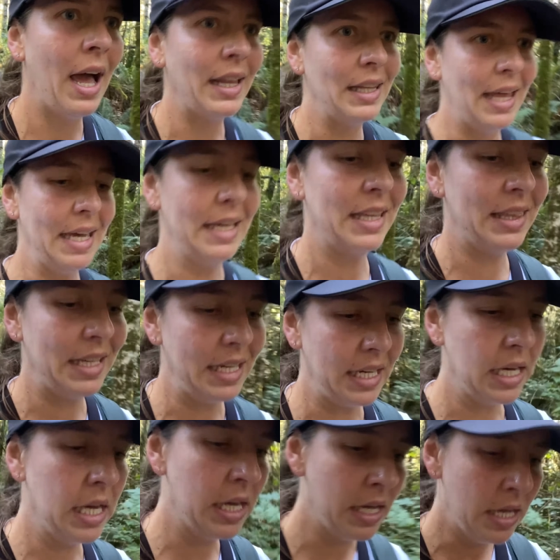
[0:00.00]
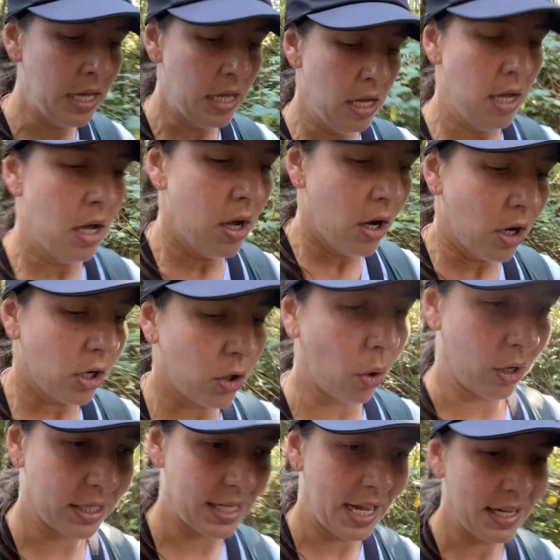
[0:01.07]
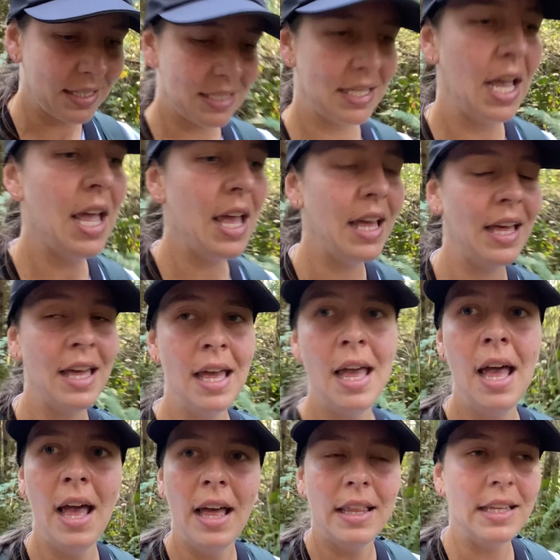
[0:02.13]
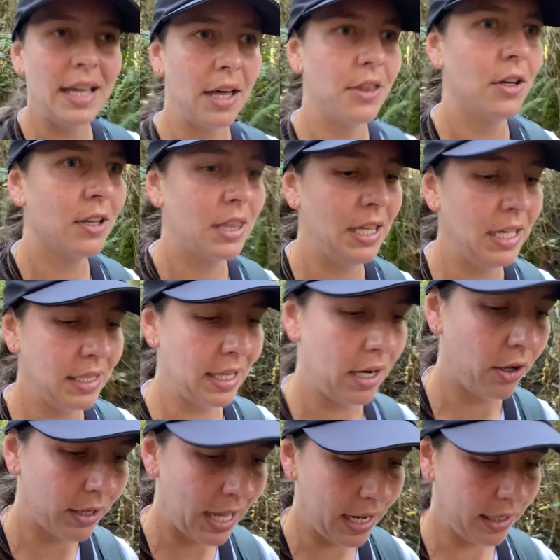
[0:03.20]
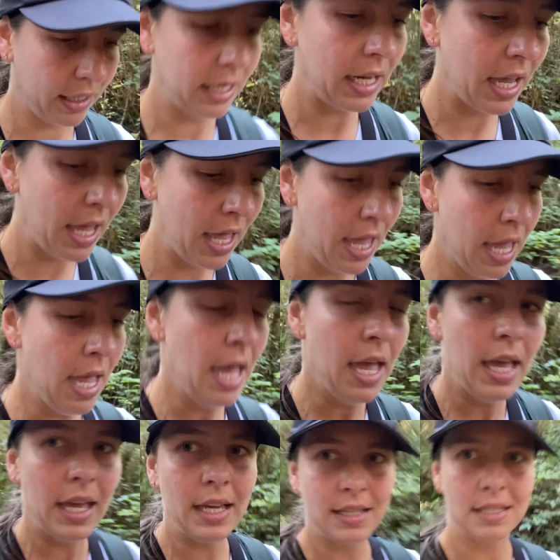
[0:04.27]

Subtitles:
like the Gore-Tex. The other thing that I'll carry is